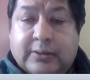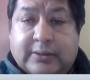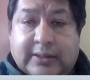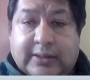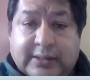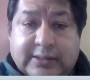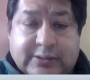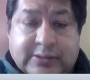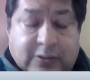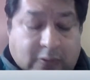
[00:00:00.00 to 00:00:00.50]

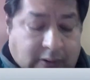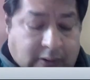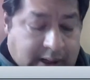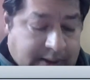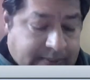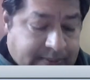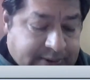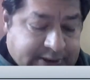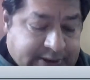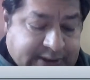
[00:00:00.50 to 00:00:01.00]
This
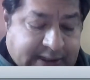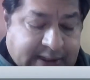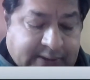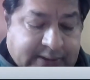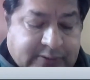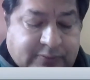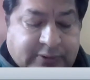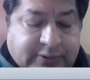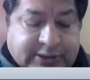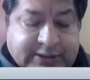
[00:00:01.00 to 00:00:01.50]
co-op,
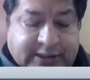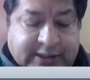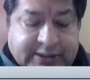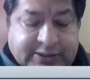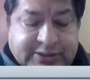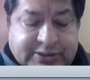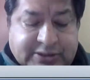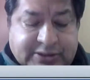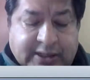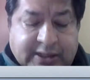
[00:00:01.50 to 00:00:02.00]
we
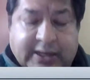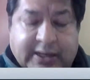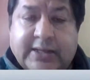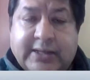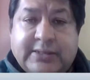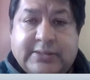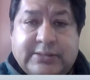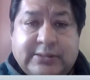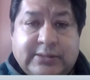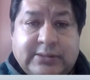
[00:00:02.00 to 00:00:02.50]
raise
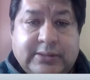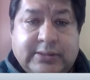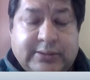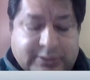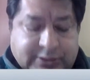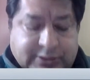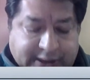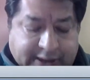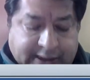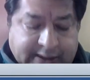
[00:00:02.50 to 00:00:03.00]
chickens,
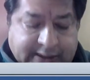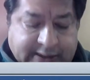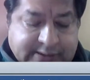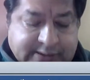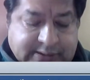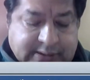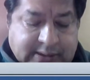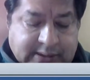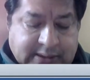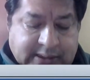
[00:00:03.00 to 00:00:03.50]

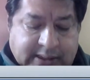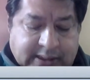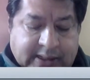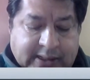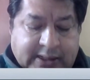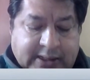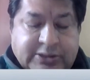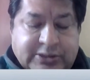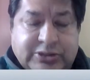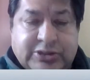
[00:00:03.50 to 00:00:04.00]
trees,
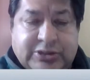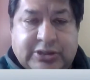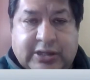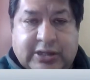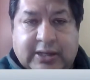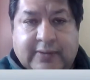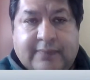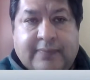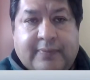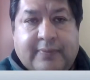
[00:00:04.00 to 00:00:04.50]

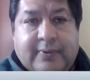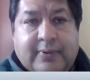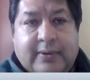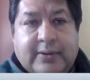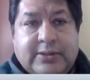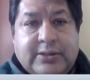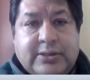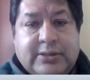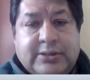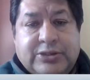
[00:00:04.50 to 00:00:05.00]
sheep,
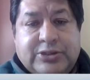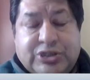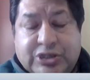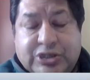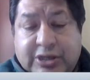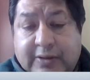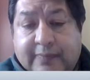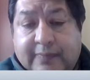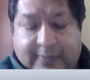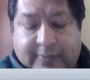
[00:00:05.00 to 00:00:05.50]

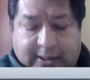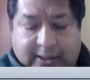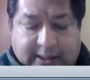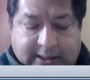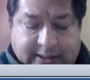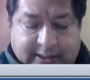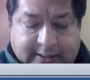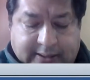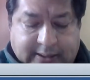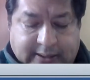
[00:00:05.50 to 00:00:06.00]

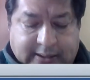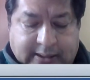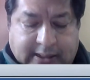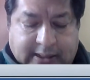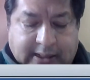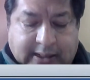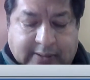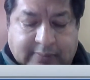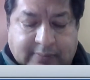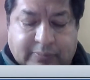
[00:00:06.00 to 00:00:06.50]

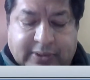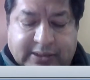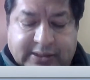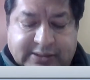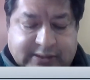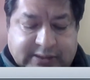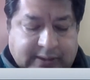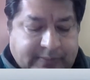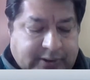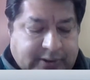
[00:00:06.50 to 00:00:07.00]
and
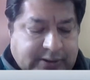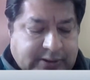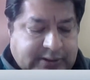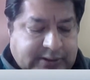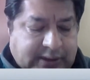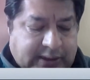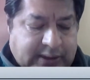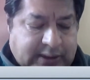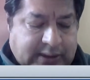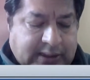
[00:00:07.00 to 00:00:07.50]
vegetables
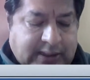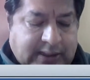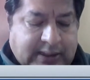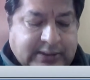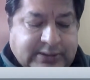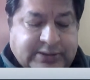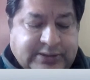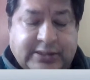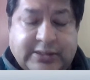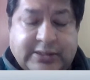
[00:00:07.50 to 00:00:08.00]
in
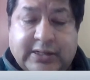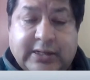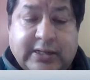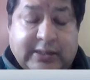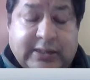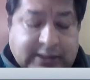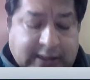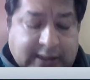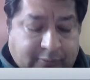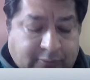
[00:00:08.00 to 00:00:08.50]
a
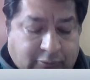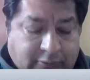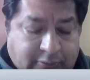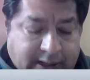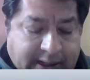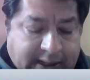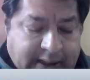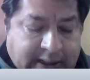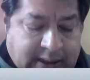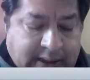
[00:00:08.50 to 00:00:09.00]
regenerative
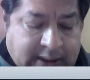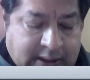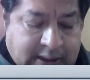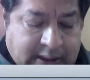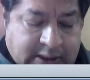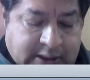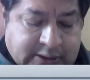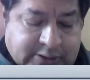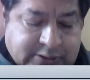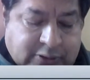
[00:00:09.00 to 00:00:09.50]
way,
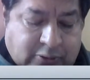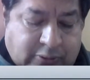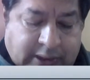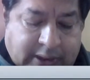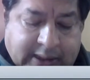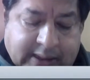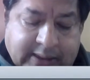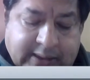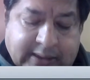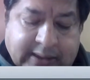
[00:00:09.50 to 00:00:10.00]
so we
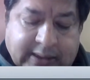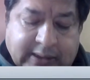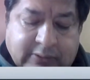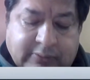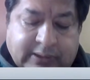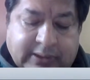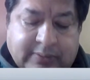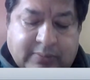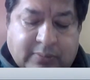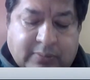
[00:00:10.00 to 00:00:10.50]
can deal
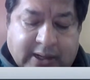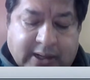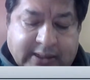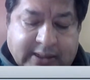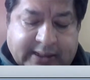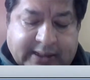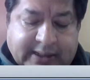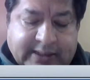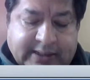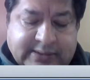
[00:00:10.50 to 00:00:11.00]
with
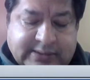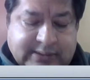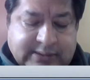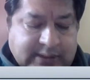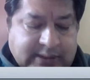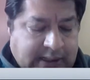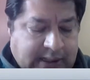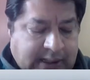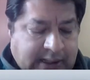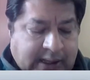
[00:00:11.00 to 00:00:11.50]
markets
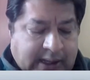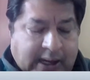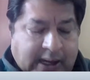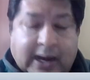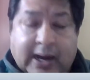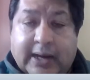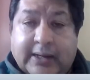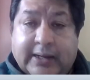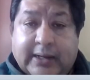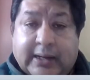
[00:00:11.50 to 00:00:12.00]

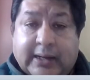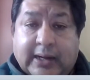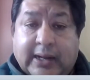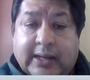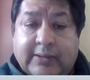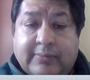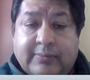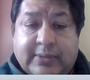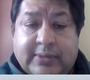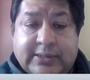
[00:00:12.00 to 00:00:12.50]
and
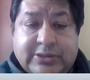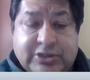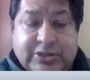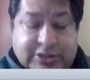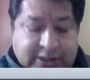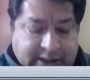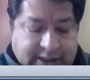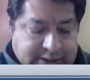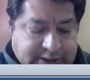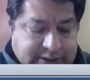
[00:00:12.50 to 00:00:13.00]
climate
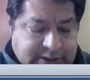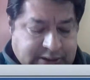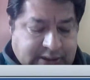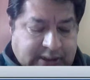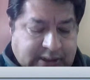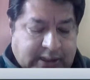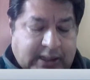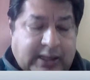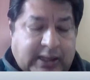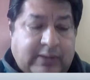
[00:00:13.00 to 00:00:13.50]
change
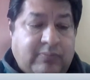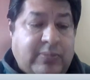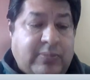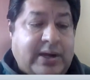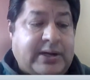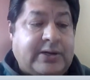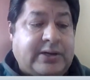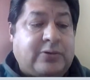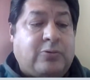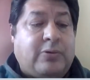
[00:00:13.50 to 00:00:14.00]
in
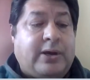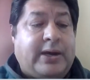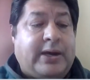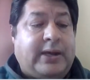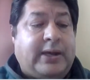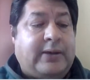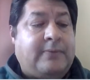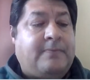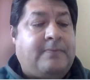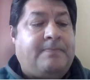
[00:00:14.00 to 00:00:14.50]
better
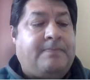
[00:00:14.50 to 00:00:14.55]
way.